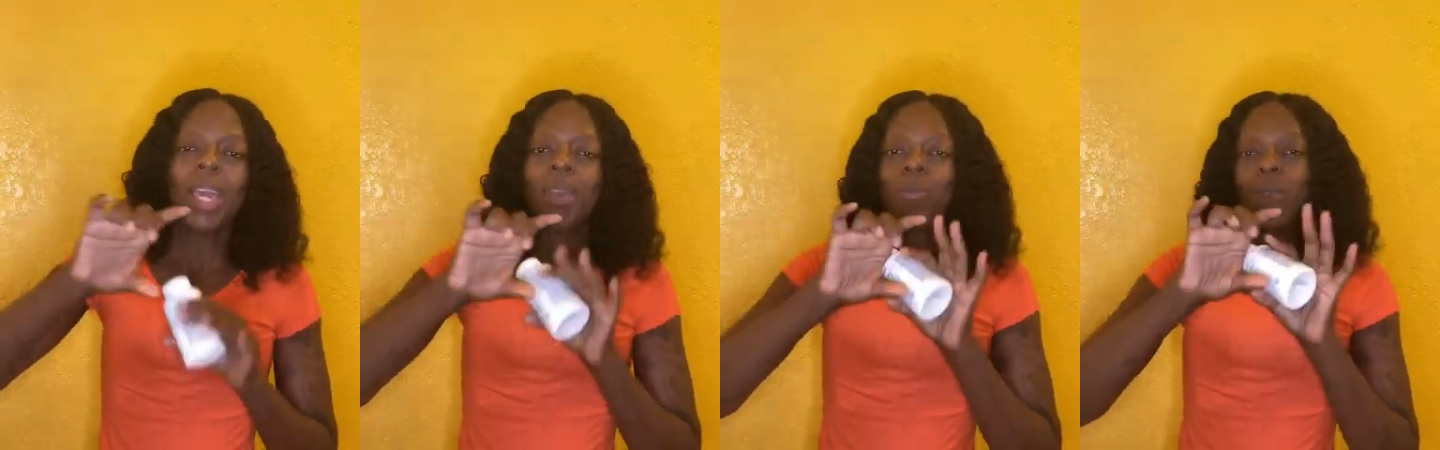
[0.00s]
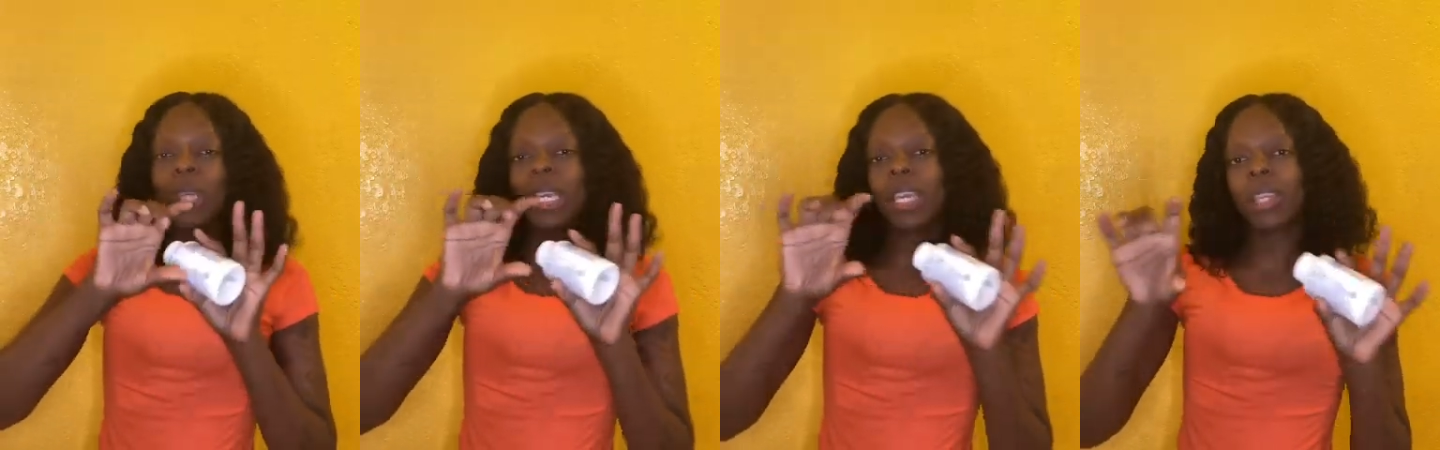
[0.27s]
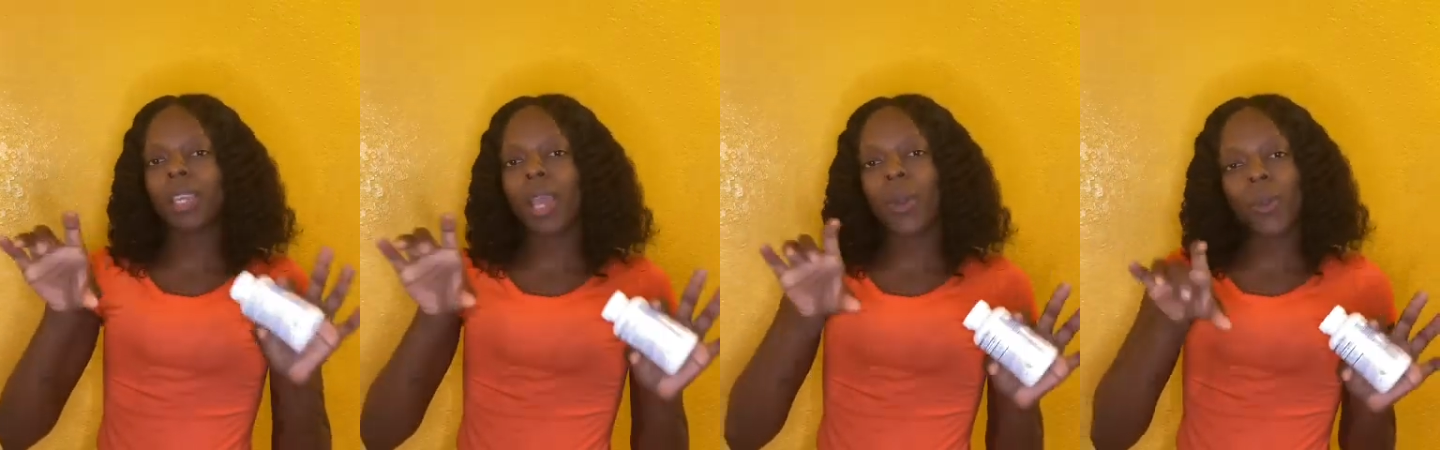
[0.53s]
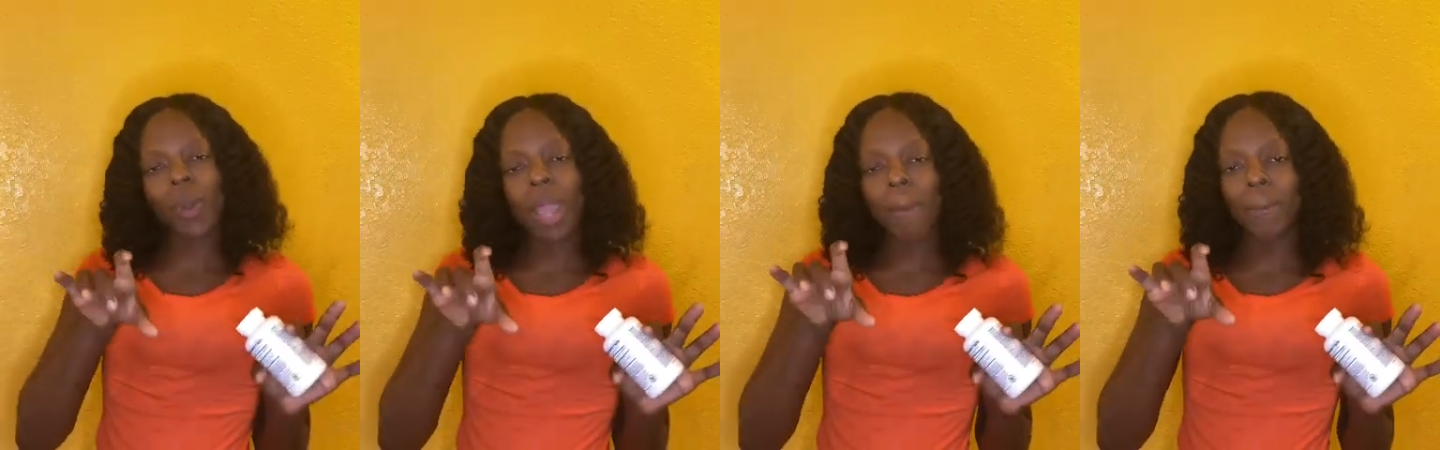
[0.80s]
if you can hit
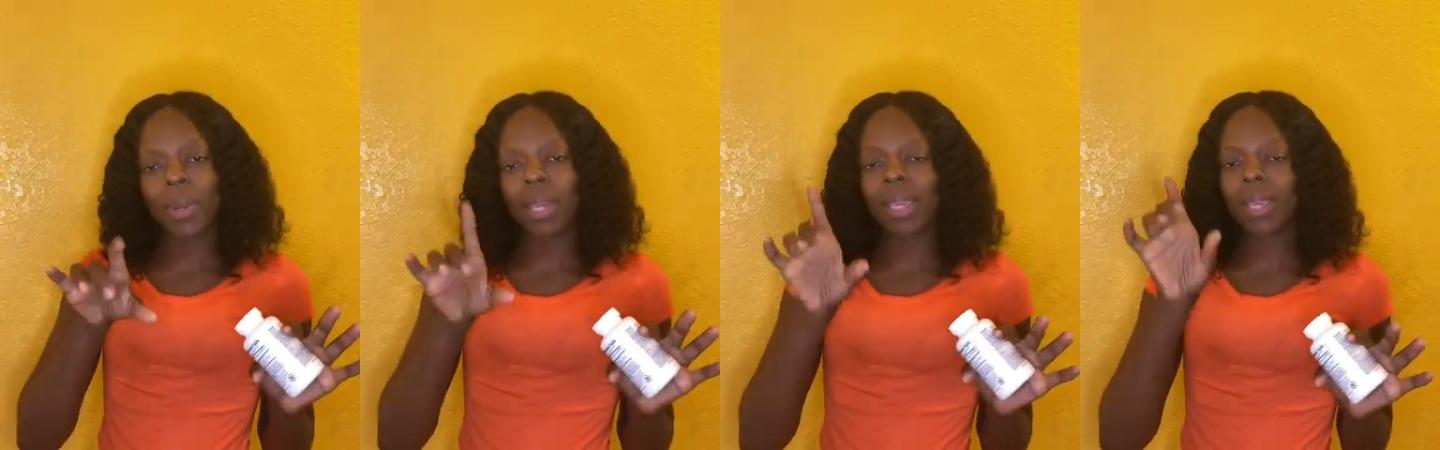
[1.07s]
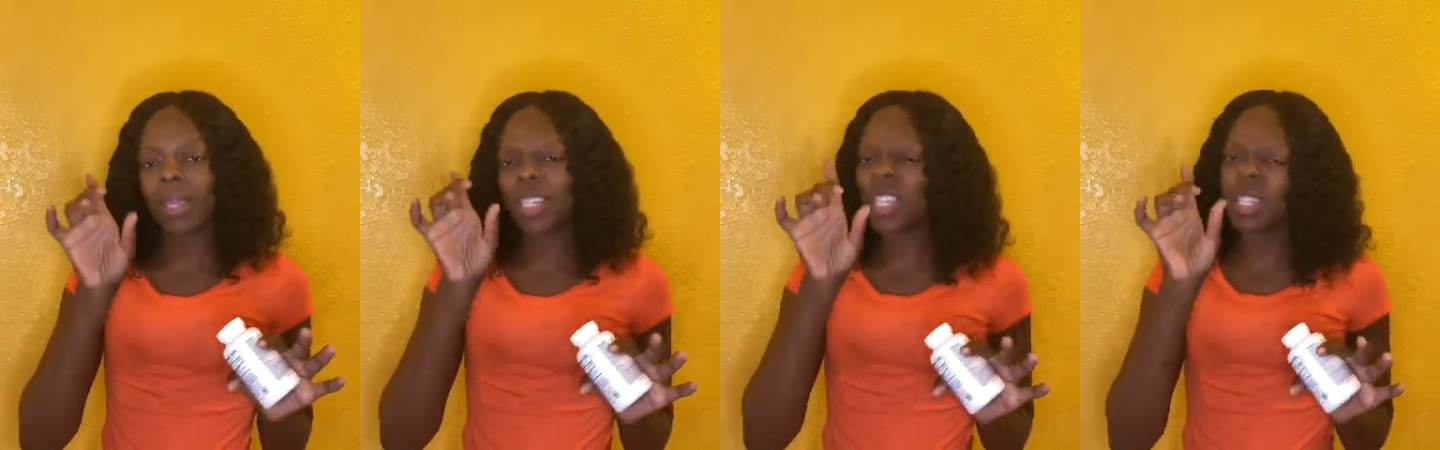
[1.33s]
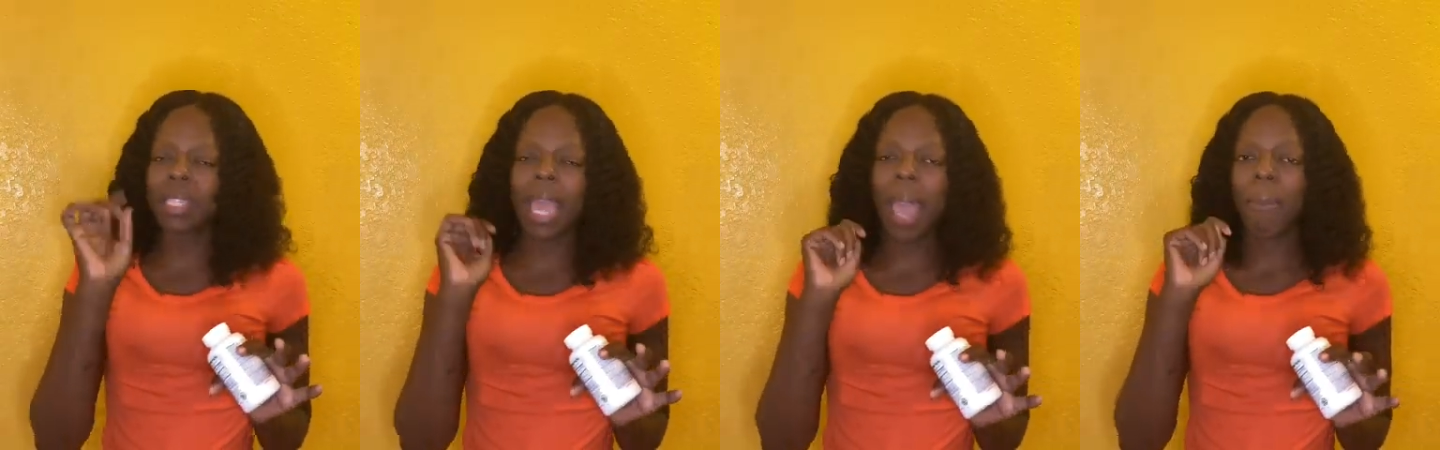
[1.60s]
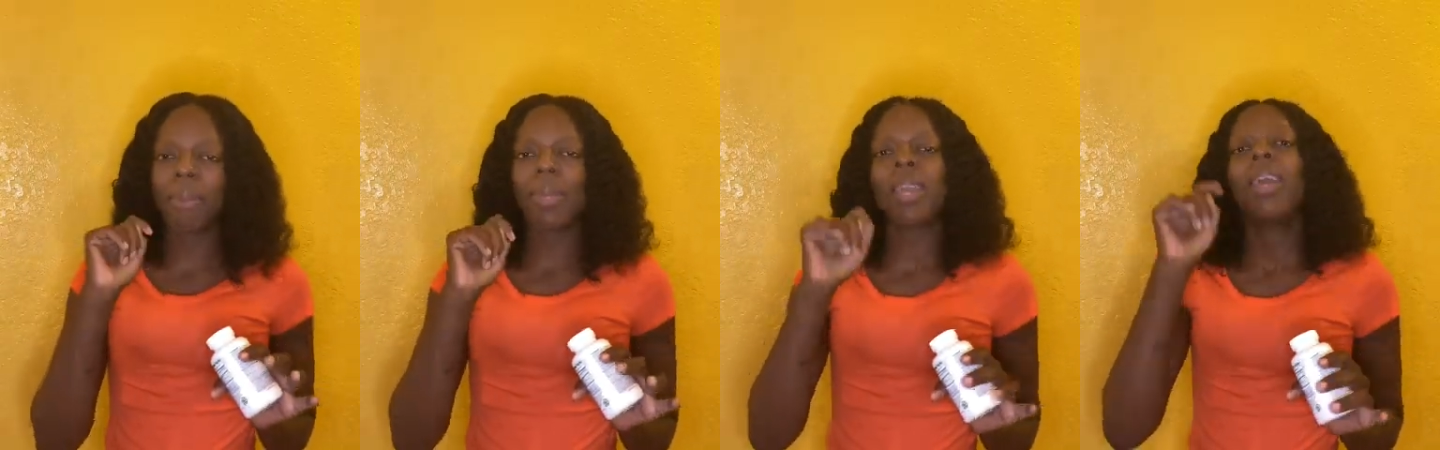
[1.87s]
that red button, just
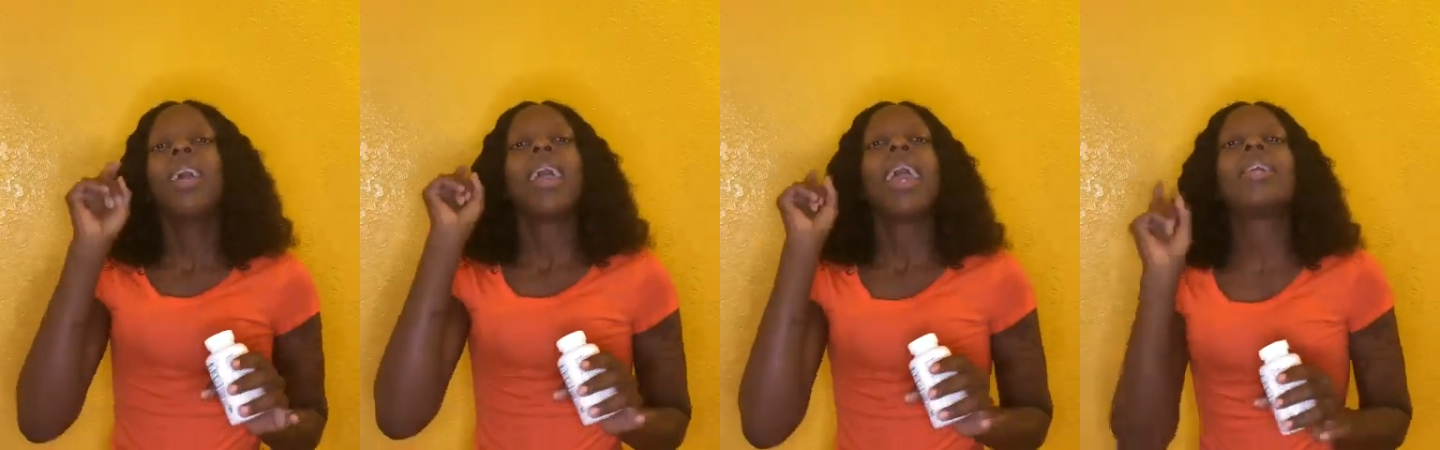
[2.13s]
tap it,